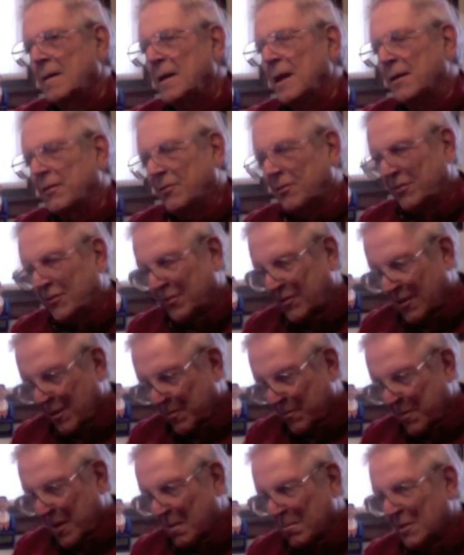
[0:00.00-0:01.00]
Yes,
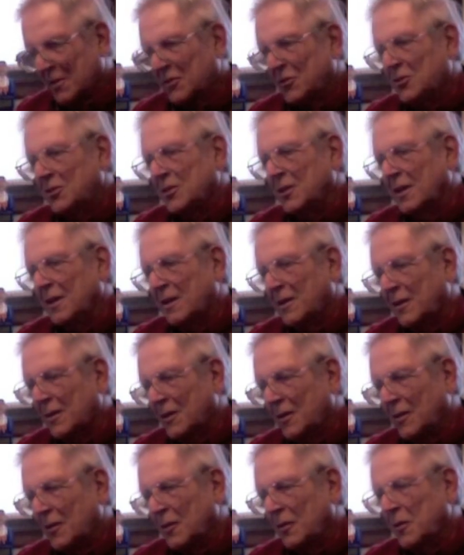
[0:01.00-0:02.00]
self-published,
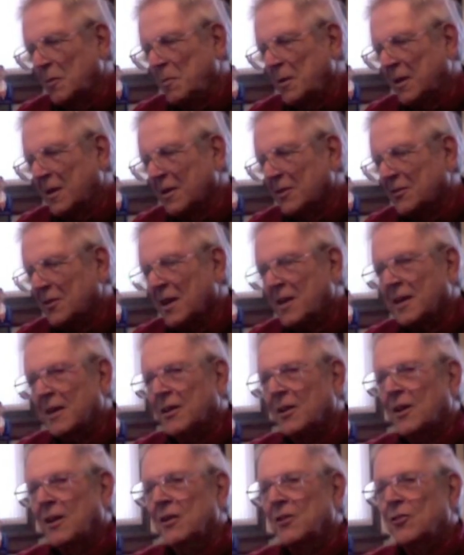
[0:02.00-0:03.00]
only because I
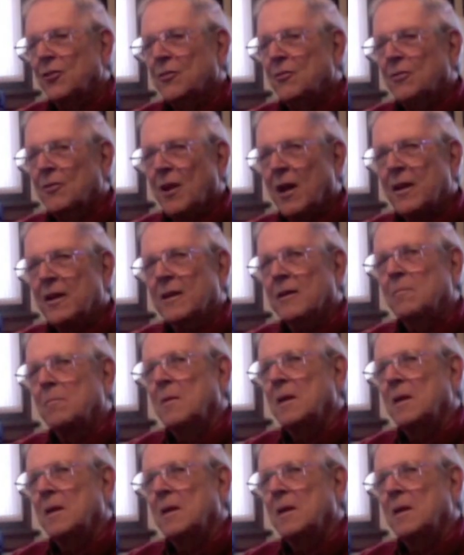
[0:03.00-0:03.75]
can